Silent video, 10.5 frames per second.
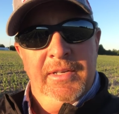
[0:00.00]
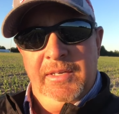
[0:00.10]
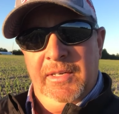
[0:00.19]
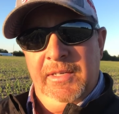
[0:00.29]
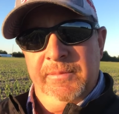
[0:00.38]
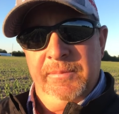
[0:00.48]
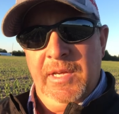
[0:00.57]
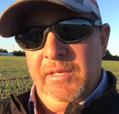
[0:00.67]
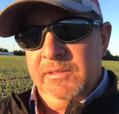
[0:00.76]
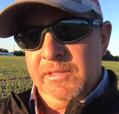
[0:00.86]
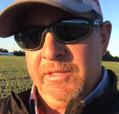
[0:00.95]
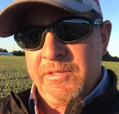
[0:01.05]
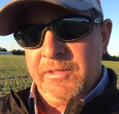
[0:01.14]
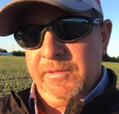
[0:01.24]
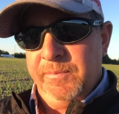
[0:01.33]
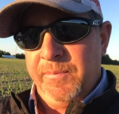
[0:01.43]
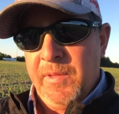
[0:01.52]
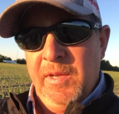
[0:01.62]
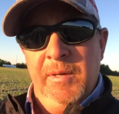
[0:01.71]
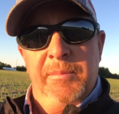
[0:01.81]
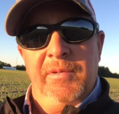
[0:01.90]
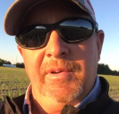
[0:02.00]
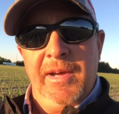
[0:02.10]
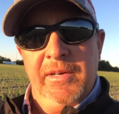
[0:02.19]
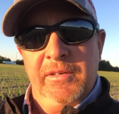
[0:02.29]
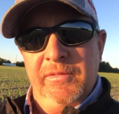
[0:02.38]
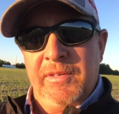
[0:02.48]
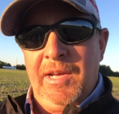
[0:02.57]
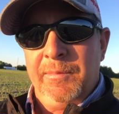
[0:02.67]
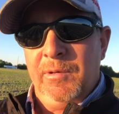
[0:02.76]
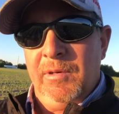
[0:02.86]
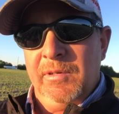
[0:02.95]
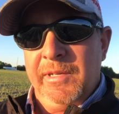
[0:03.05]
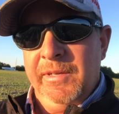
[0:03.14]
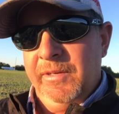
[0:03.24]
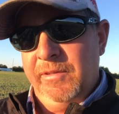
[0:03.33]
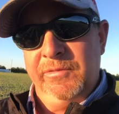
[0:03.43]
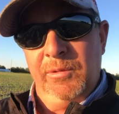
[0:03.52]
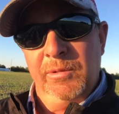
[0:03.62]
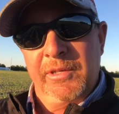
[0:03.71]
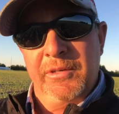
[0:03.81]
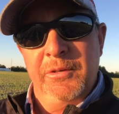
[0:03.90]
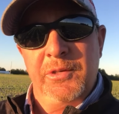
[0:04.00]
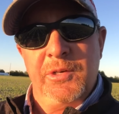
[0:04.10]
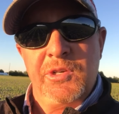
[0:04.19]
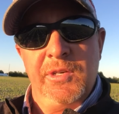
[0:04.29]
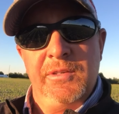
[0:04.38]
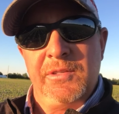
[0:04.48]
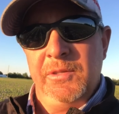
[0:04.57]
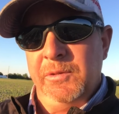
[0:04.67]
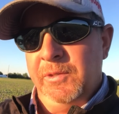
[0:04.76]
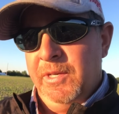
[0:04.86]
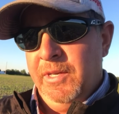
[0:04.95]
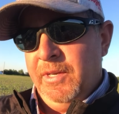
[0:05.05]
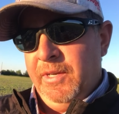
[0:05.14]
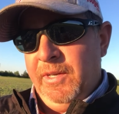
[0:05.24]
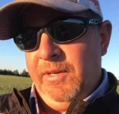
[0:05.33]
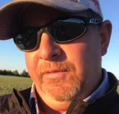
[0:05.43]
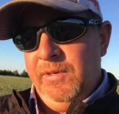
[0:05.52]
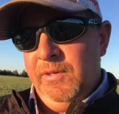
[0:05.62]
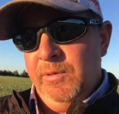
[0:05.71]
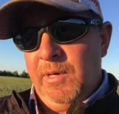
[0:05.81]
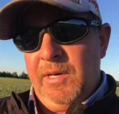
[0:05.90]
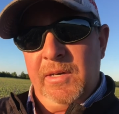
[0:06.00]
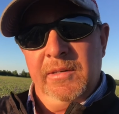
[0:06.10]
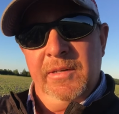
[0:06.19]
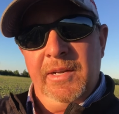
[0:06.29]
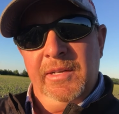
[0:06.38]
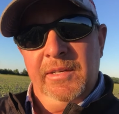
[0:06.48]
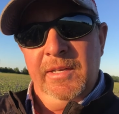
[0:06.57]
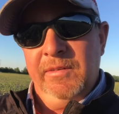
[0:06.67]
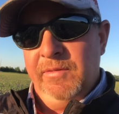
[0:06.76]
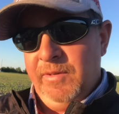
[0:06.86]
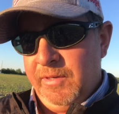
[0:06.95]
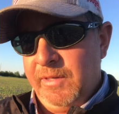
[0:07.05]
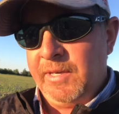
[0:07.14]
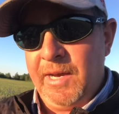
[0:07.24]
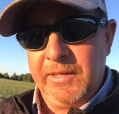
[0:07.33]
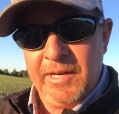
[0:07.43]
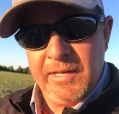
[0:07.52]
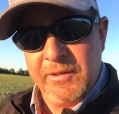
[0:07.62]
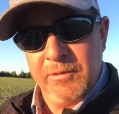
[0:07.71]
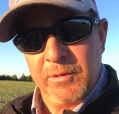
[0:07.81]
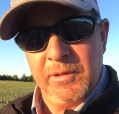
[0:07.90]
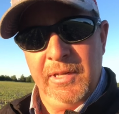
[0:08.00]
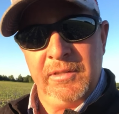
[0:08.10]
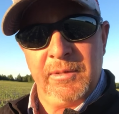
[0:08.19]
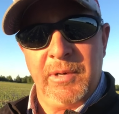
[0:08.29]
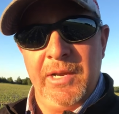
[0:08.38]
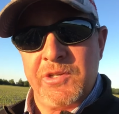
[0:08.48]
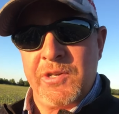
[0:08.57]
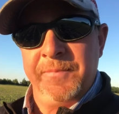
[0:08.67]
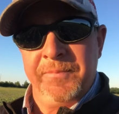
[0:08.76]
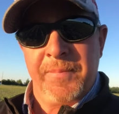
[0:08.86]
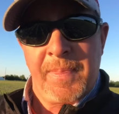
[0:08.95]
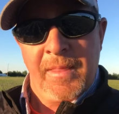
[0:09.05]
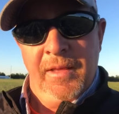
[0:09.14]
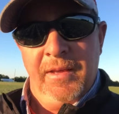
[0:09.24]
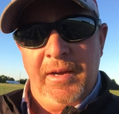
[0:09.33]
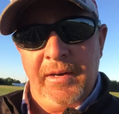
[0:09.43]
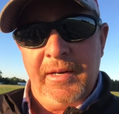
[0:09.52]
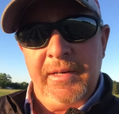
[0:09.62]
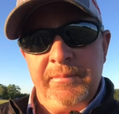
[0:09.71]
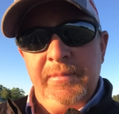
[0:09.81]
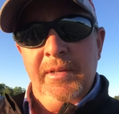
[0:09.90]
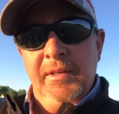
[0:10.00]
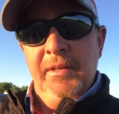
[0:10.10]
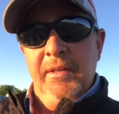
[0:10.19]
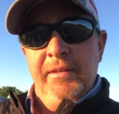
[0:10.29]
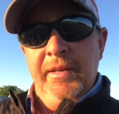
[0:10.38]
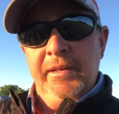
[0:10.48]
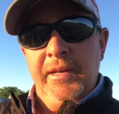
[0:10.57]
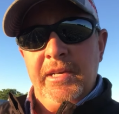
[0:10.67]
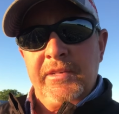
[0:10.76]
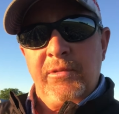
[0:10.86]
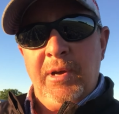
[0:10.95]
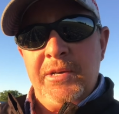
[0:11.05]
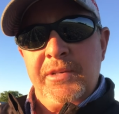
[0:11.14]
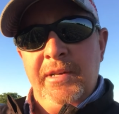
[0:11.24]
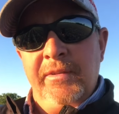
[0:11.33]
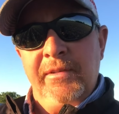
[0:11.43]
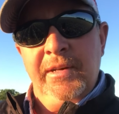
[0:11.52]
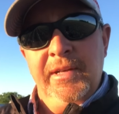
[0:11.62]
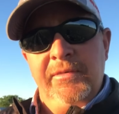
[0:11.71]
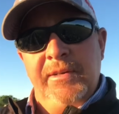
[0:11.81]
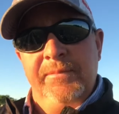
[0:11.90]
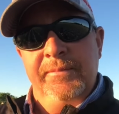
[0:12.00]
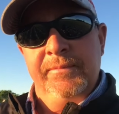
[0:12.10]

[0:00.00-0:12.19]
Helena is a provider of top quality foliar nutrition, so if you are in any need, contact your local Helena branch. All right, thank you guys for watching. Have a good evening.